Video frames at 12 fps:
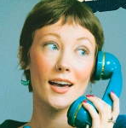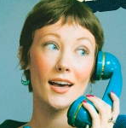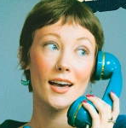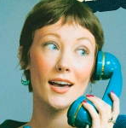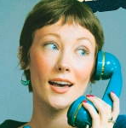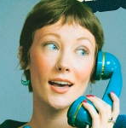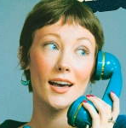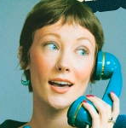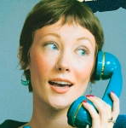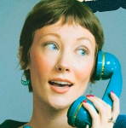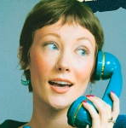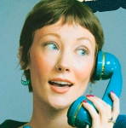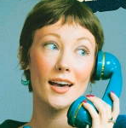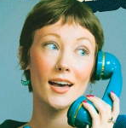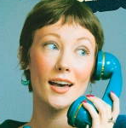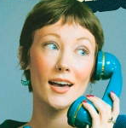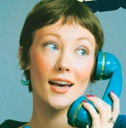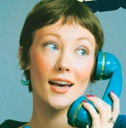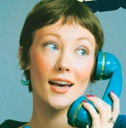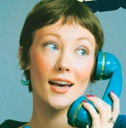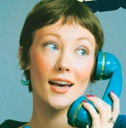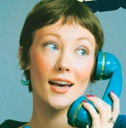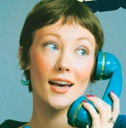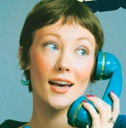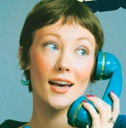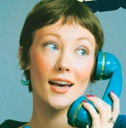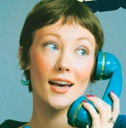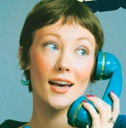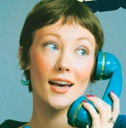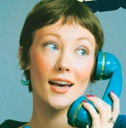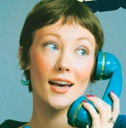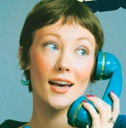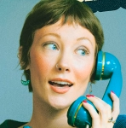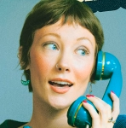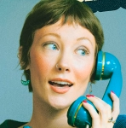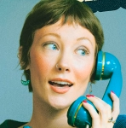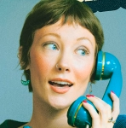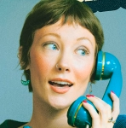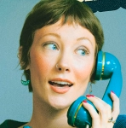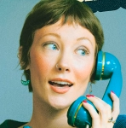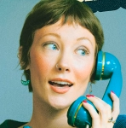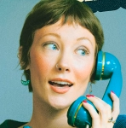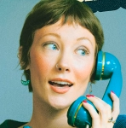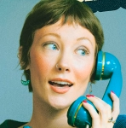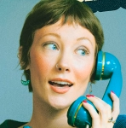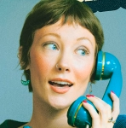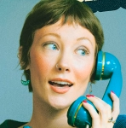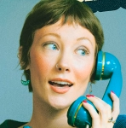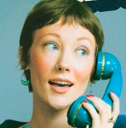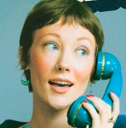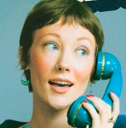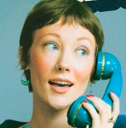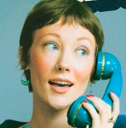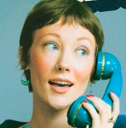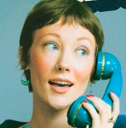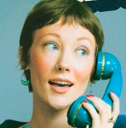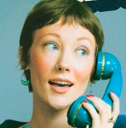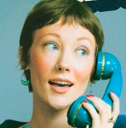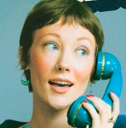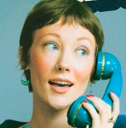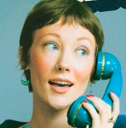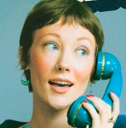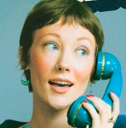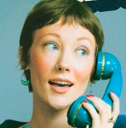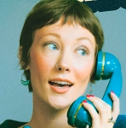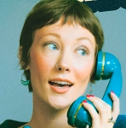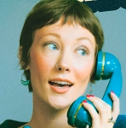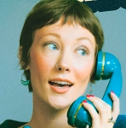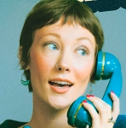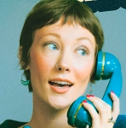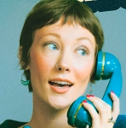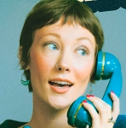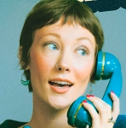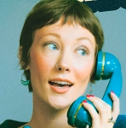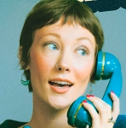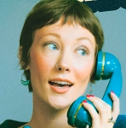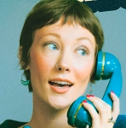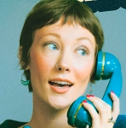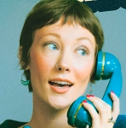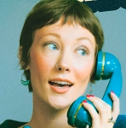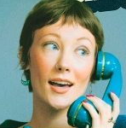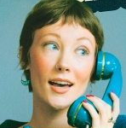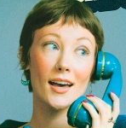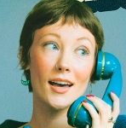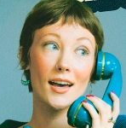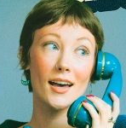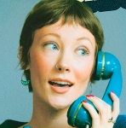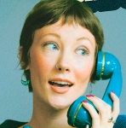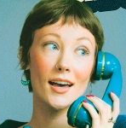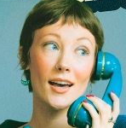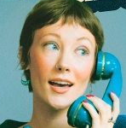[no speech]